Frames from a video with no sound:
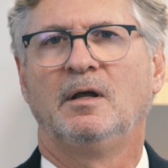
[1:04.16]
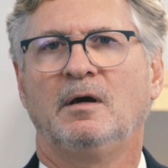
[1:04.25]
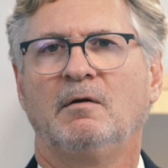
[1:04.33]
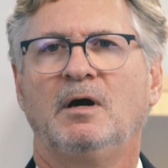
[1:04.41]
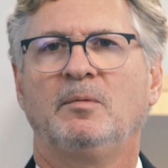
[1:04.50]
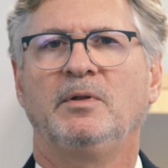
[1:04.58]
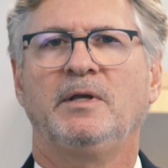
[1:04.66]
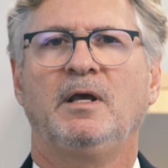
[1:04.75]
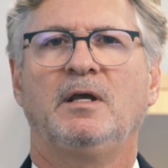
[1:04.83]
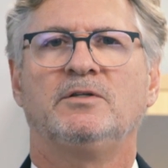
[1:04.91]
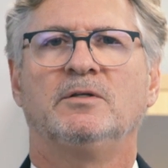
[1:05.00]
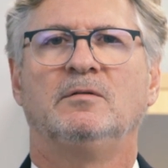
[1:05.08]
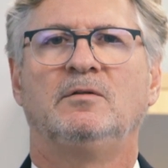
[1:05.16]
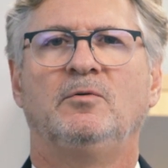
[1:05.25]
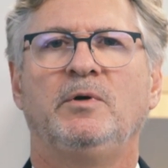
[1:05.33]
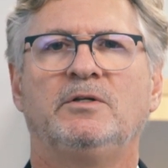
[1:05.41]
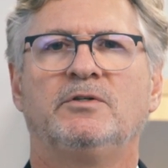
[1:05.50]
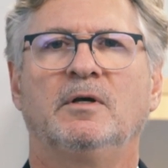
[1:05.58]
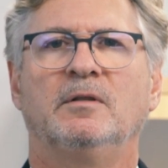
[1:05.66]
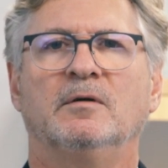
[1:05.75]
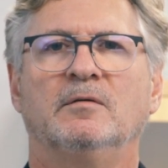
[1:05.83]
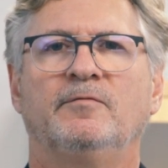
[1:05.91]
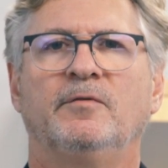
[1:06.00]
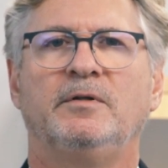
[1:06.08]
our obligation to each
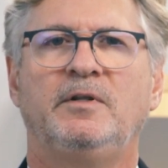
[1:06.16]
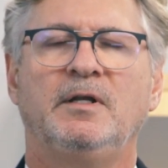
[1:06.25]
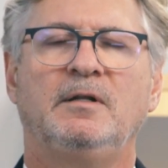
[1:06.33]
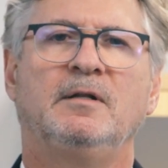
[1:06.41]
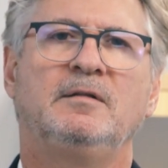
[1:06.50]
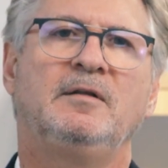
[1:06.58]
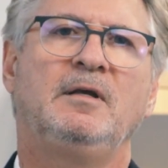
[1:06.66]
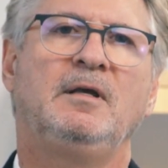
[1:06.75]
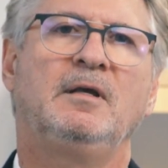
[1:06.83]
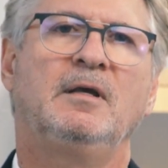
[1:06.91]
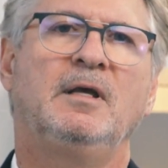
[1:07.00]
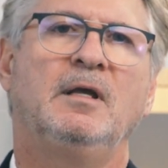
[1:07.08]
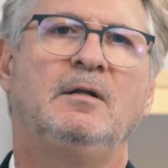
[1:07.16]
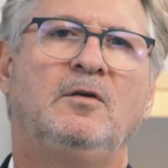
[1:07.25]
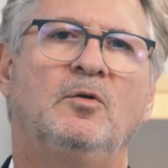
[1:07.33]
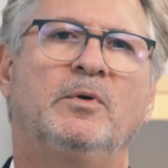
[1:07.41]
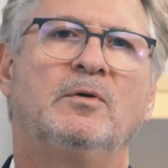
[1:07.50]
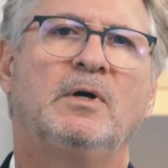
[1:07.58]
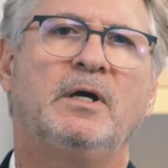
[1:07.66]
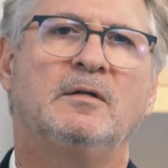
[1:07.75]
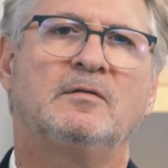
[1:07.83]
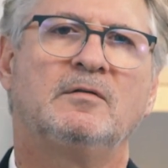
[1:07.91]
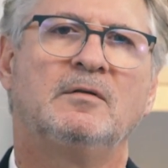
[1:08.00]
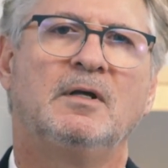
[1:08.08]
other for dignity and human
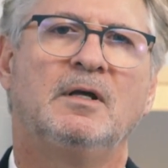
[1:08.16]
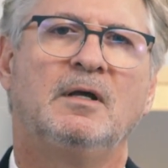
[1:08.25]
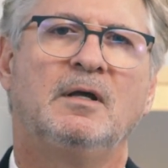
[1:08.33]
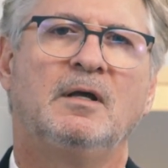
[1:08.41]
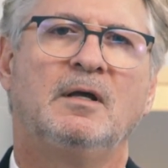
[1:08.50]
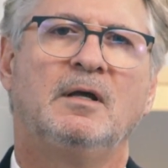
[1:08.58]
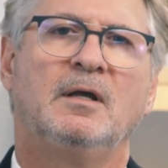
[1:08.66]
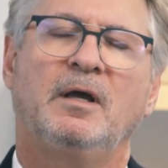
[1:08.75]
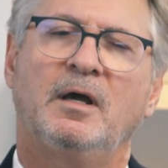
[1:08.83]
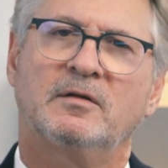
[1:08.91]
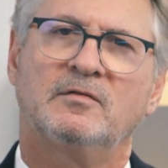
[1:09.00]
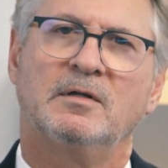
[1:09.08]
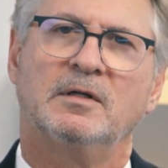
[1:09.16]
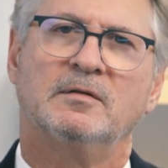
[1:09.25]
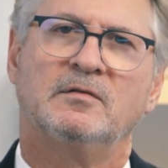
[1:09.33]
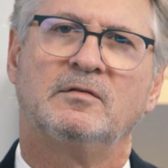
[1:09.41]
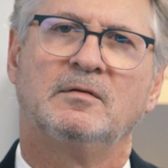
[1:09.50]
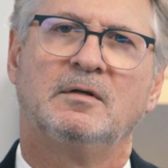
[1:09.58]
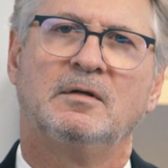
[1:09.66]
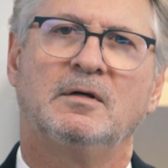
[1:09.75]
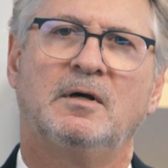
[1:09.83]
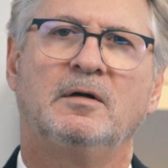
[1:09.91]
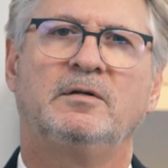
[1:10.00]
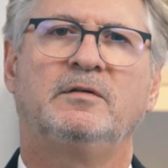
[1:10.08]
rights. Excellence,
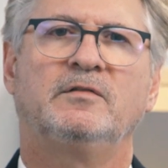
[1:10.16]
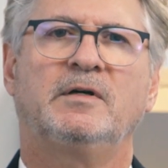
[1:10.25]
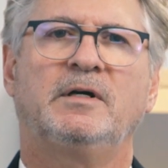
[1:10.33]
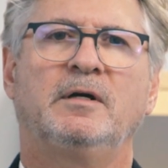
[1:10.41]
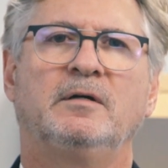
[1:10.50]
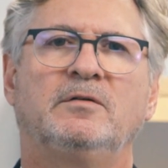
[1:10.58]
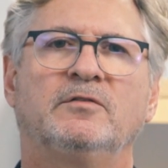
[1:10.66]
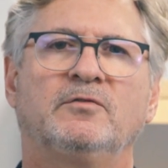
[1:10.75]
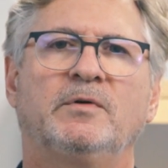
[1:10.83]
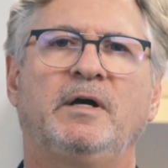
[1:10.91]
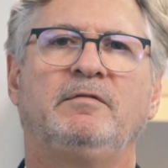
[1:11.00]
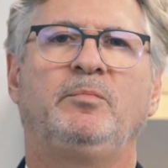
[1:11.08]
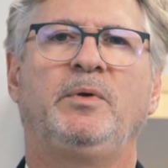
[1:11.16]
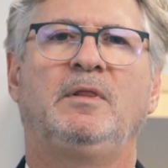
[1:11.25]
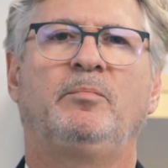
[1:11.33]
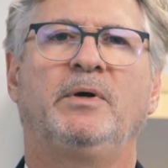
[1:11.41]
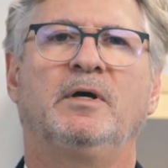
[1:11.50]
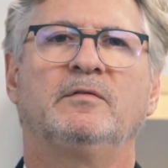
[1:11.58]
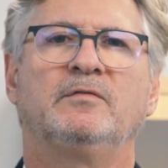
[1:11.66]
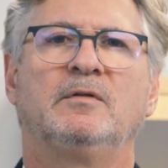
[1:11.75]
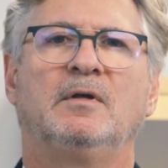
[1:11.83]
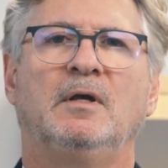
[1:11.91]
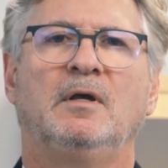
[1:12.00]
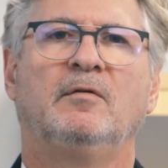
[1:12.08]
our desire to strive to be the
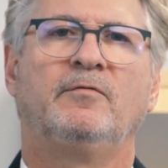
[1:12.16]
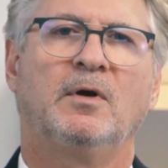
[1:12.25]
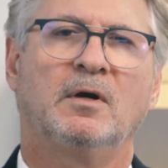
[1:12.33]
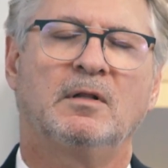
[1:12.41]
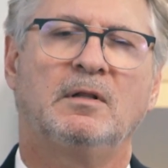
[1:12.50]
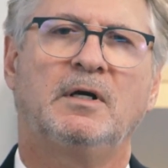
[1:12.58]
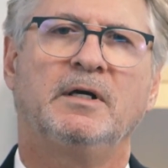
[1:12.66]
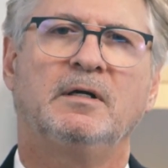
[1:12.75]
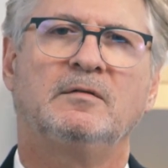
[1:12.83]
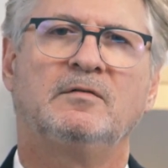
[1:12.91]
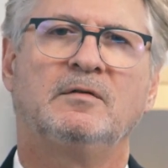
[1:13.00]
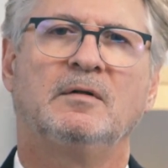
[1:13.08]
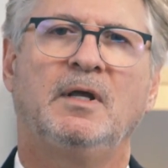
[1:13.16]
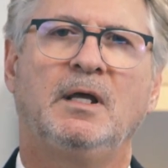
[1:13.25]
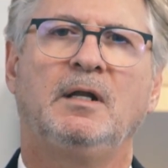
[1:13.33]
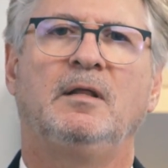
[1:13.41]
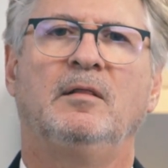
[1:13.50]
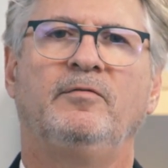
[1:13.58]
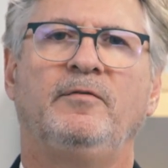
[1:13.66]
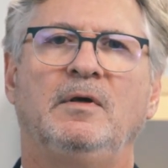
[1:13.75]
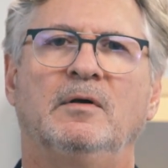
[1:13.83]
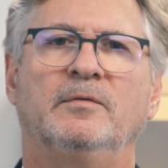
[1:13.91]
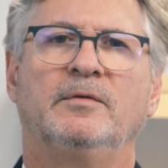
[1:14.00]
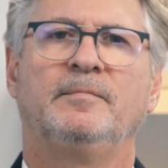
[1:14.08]
best for our clients and in the
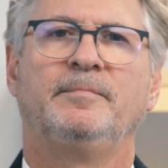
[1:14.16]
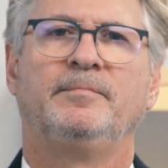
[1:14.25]
field.